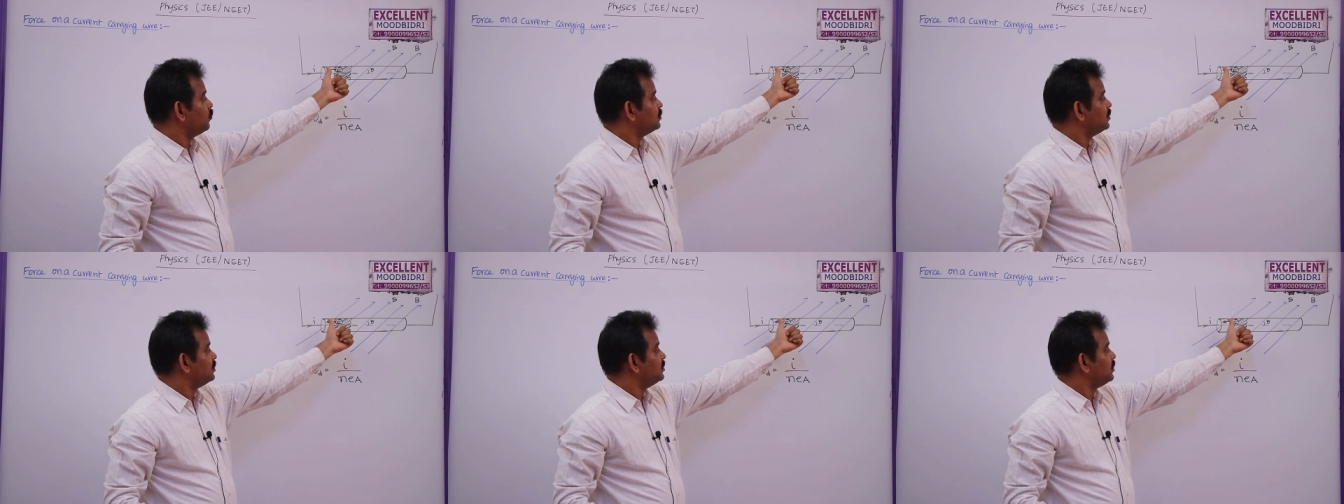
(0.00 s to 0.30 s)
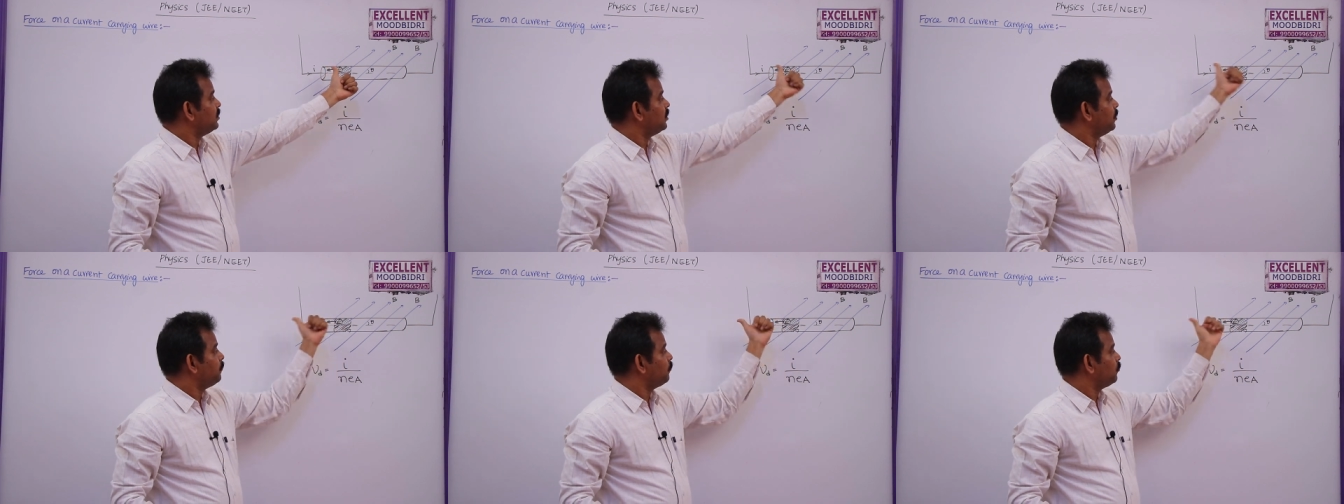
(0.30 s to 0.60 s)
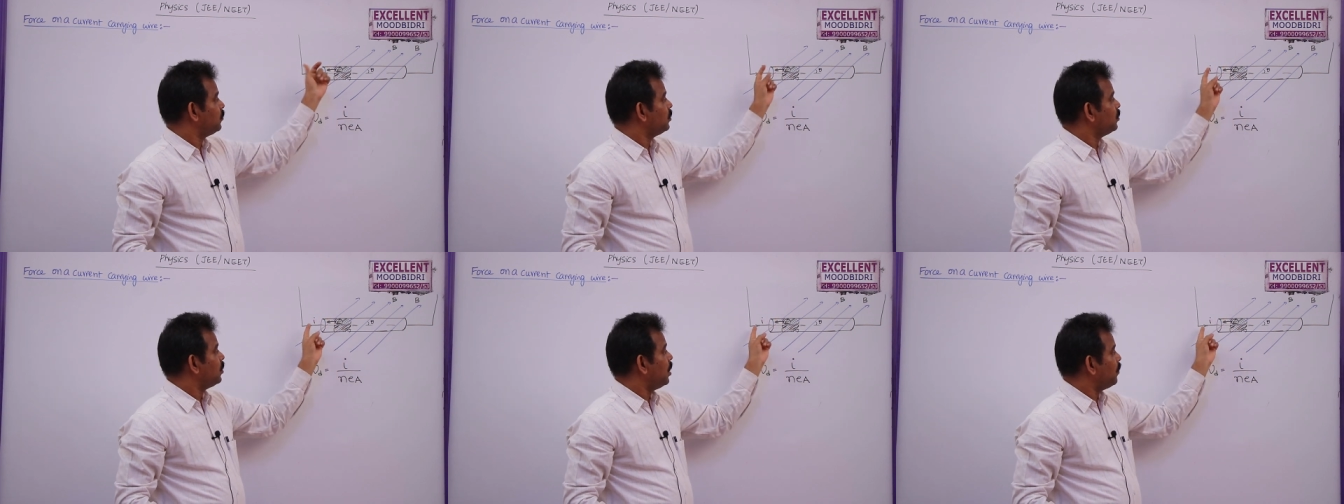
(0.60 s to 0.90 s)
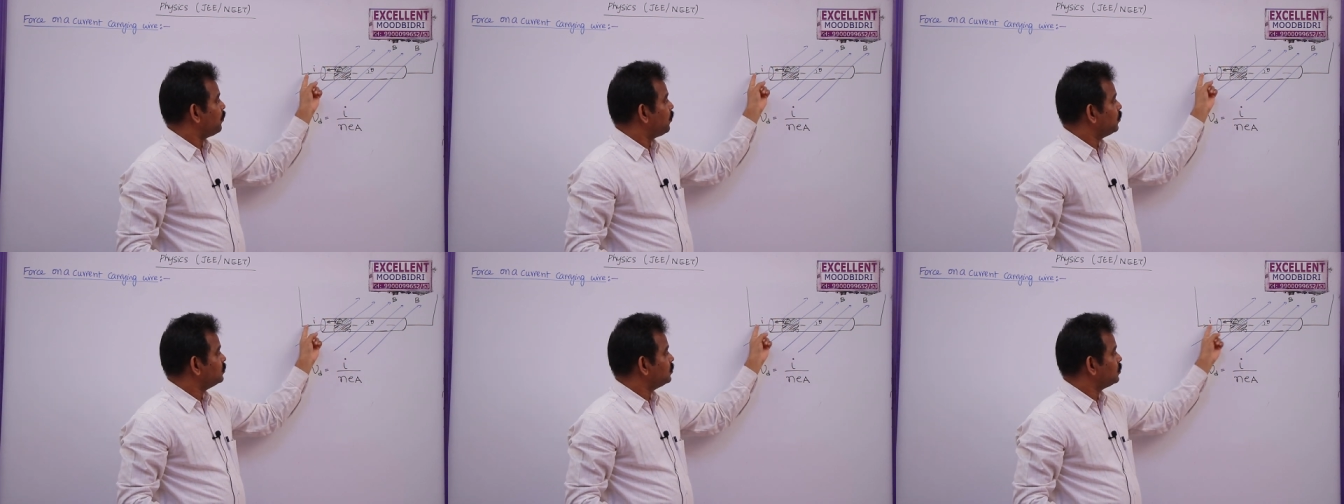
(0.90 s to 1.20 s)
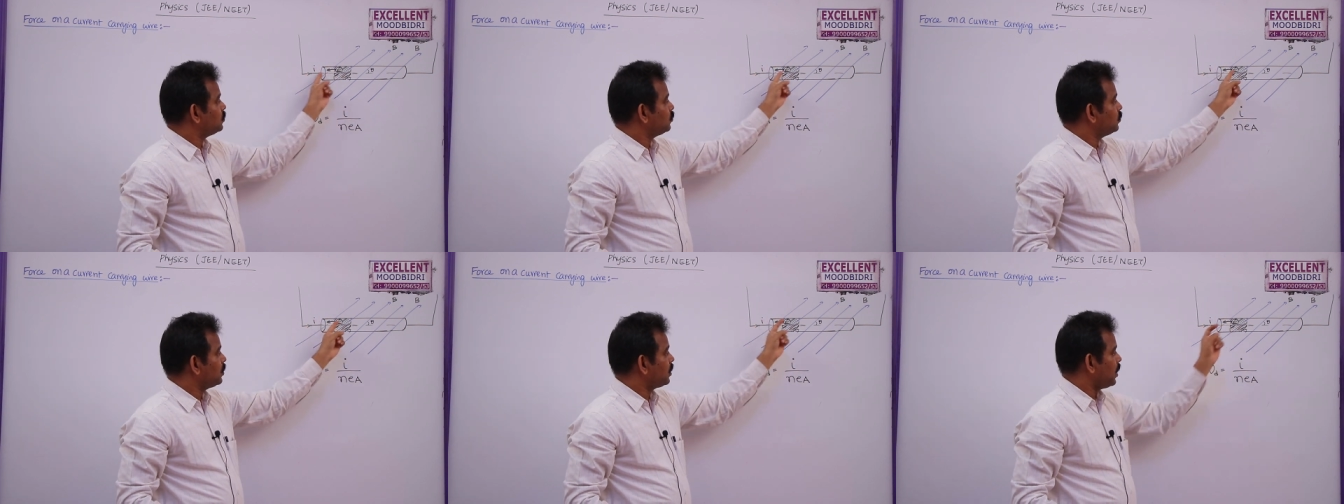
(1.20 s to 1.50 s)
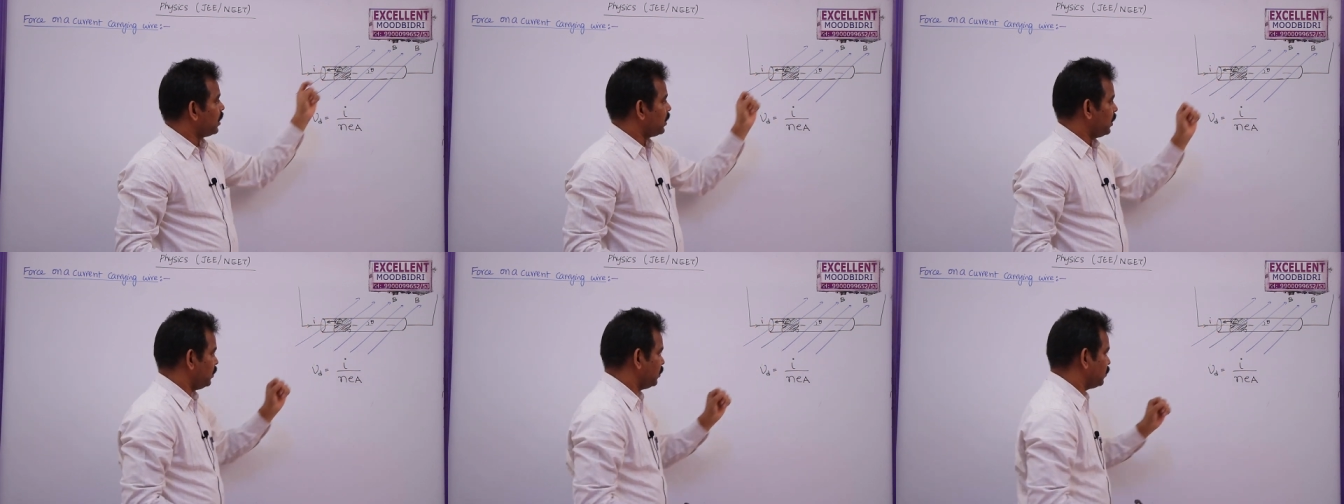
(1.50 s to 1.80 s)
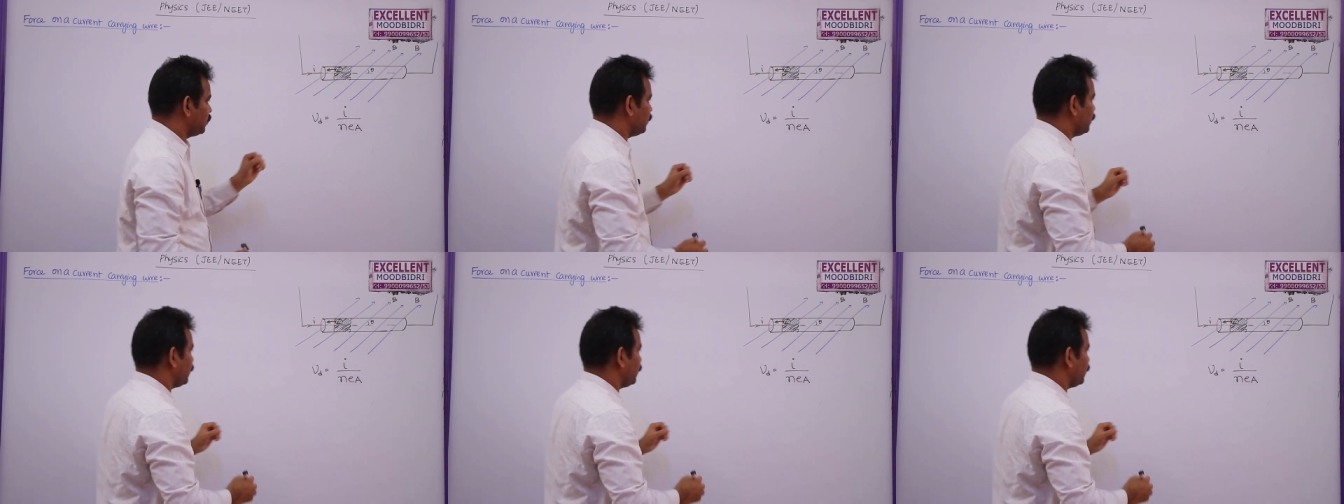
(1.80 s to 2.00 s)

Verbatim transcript: which is drifting opposite to the current?